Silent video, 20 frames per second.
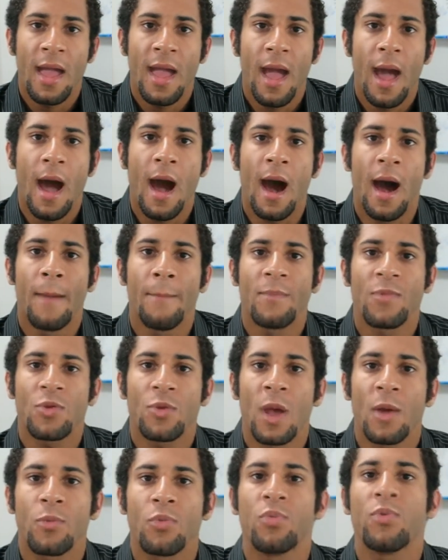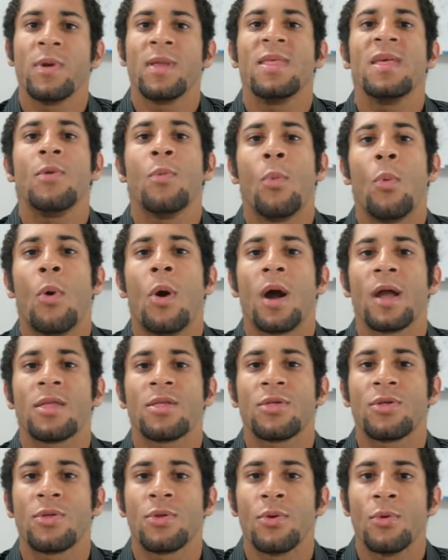So I really
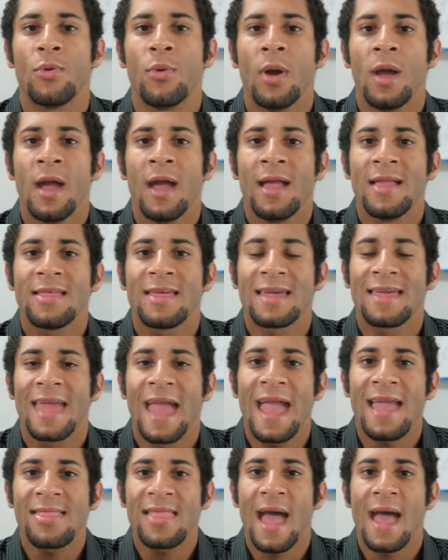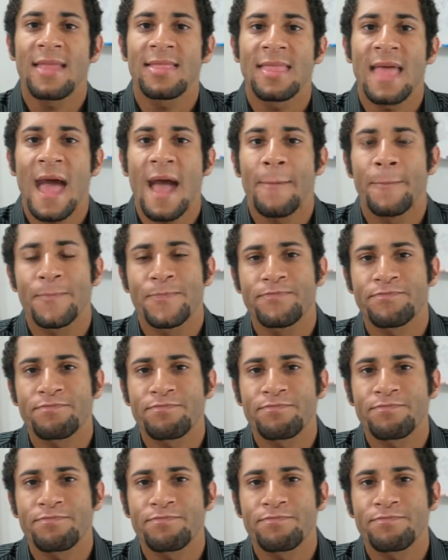want to gain that